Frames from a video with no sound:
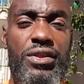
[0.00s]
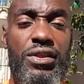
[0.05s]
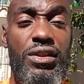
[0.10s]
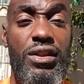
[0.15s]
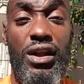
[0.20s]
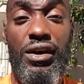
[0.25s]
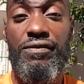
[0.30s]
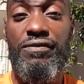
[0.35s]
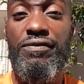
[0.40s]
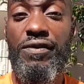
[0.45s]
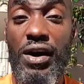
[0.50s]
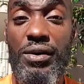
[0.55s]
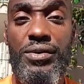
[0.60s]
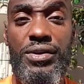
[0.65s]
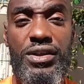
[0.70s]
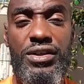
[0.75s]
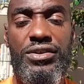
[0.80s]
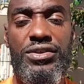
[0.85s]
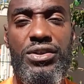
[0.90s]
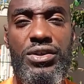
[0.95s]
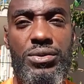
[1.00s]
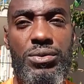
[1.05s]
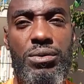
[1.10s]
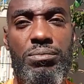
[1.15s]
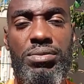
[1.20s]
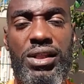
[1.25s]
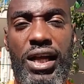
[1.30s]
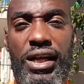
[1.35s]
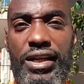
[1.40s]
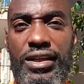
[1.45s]
a lot of foreigners who were
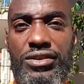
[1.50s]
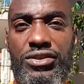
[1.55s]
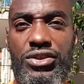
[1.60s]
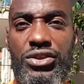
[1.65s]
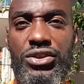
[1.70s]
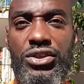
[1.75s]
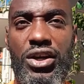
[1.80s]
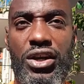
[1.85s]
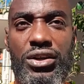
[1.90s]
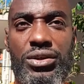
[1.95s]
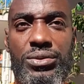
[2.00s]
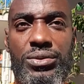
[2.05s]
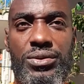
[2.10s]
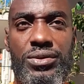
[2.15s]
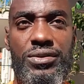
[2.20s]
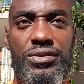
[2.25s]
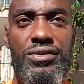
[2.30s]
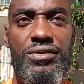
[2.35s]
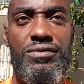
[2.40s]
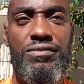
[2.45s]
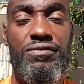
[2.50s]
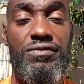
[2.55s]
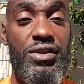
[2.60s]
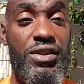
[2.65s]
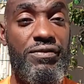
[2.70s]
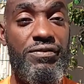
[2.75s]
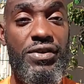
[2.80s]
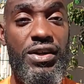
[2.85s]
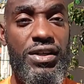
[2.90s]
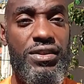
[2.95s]
planning to go for
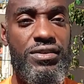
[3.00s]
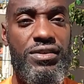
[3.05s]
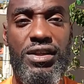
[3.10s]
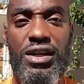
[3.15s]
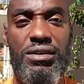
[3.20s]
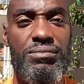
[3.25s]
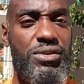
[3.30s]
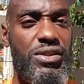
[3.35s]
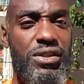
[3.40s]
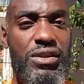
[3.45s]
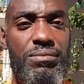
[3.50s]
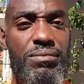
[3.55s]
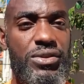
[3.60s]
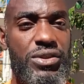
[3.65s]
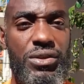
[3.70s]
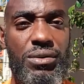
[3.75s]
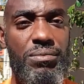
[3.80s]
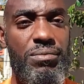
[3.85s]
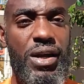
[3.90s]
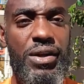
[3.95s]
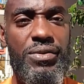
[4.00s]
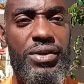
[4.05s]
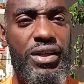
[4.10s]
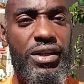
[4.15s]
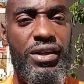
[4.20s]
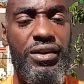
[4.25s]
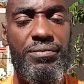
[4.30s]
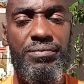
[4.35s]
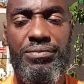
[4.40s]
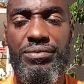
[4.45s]
the first time to
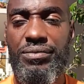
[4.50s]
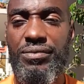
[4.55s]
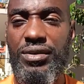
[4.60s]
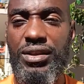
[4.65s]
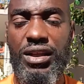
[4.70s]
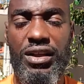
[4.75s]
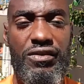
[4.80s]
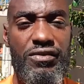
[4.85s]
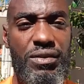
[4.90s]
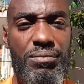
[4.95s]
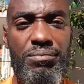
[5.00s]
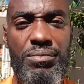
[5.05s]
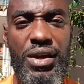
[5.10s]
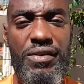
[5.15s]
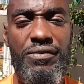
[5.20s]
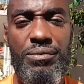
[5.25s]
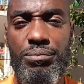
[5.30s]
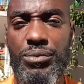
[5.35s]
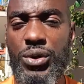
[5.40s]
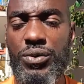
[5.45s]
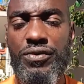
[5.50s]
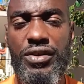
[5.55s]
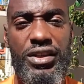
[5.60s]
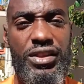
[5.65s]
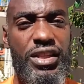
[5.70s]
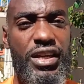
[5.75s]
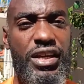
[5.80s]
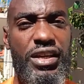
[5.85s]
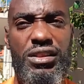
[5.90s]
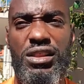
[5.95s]
America. A lot of them
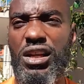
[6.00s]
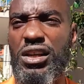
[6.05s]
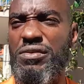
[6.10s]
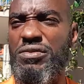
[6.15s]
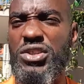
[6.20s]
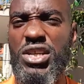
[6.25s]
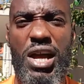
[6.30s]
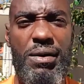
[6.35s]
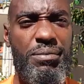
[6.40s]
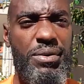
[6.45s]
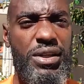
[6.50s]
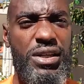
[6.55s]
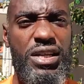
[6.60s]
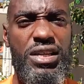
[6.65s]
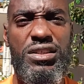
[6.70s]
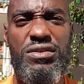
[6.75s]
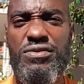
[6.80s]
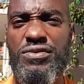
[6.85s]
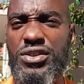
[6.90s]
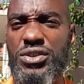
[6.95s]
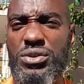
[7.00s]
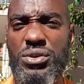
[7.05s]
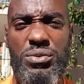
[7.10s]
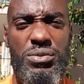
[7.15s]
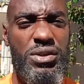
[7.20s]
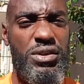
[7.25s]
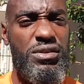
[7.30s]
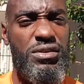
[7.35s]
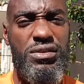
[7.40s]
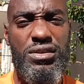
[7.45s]
moving there, a lot of Japanese
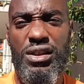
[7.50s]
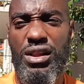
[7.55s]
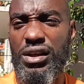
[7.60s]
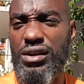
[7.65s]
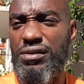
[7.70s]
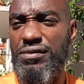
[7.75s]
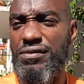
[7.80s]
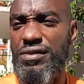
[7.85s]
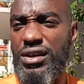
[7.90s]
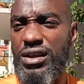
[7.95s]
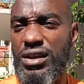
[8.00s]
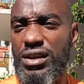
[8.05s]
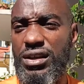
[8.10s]
students, a lot of,